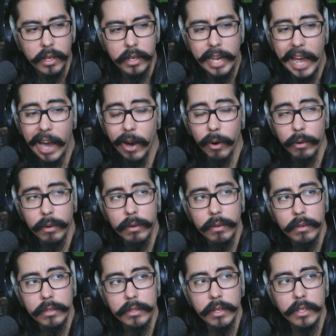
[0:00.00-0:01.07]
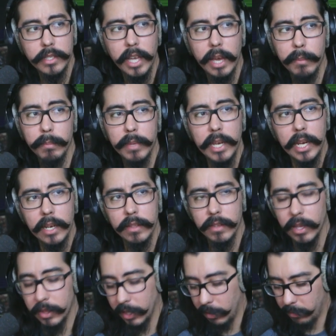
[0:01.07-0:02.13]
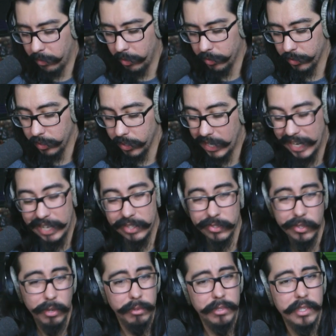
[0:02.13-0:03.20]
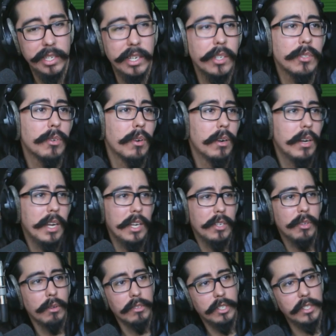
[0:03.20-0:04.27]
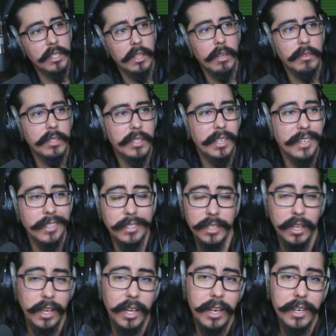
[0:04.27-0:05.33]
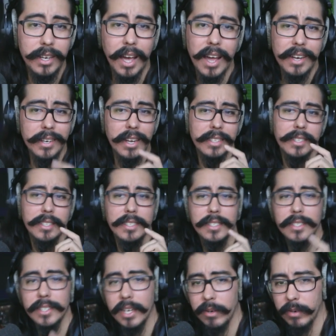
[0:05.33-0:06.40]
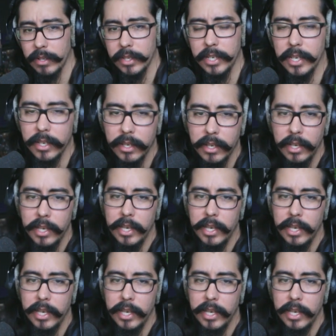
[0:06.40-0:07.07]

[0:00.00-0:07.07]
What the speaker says: Now, does that mean that that person eats those things or indulges in those things? Not necessarily.